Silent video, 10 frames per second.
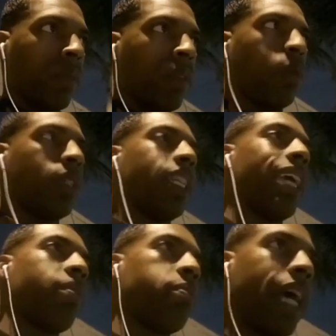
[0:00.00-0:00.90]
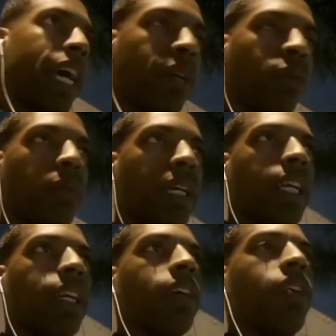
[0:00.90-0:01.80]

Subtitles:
who's a David Banner, will be there. Oh,